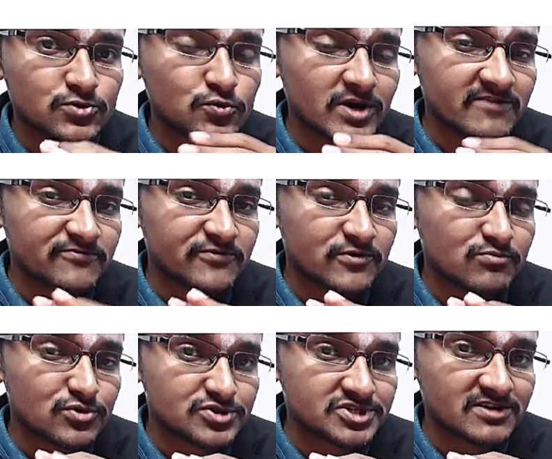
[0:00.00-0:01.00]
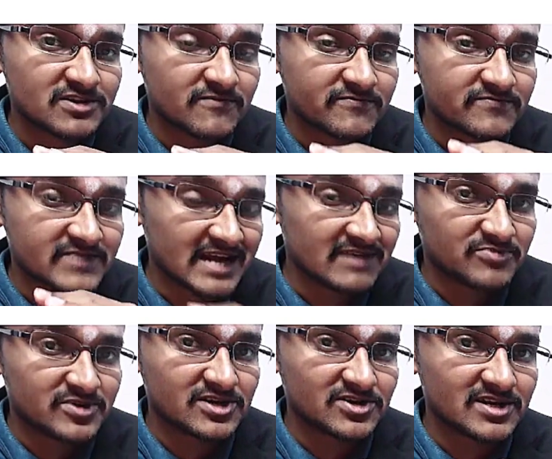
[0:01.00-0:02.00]
to and fro motion of
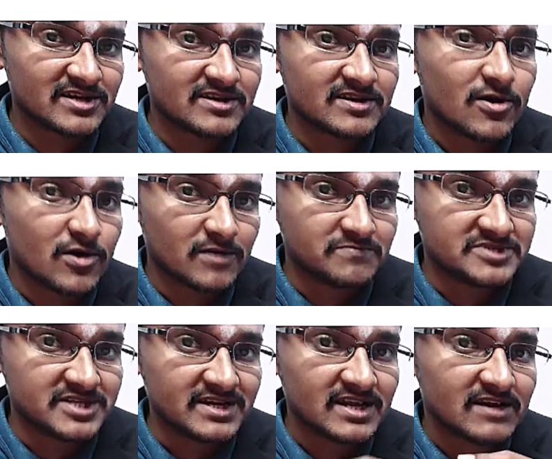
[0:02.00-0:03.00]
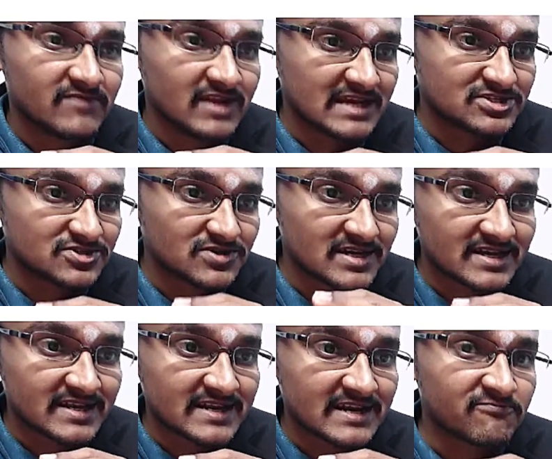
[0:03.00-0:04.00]
that particular object will
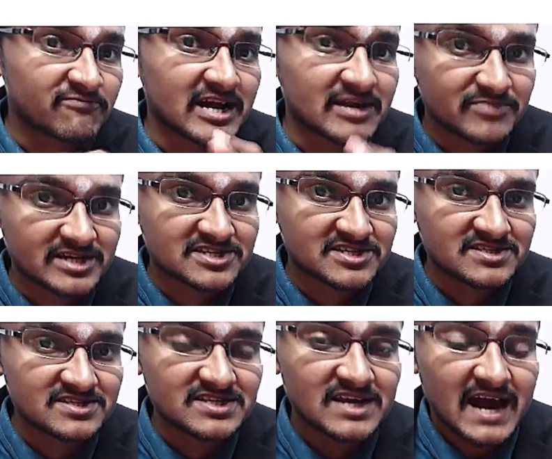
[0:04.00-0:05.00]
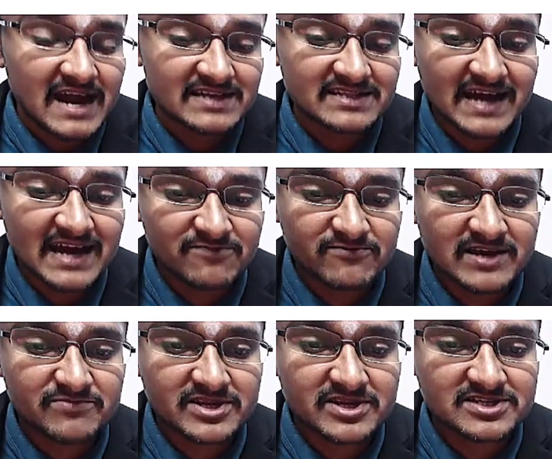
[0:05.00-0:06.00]
actually create vibrations, and that
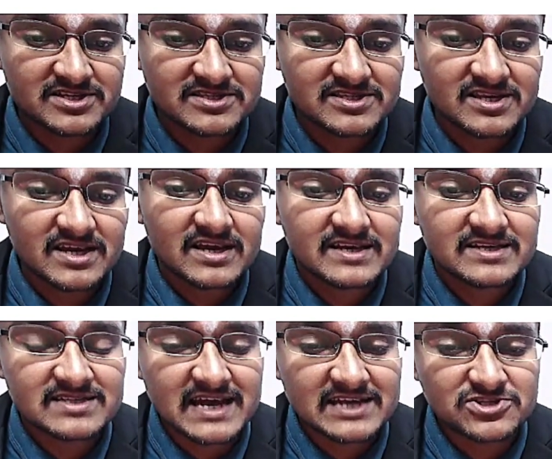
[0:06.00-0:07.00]
vibrations is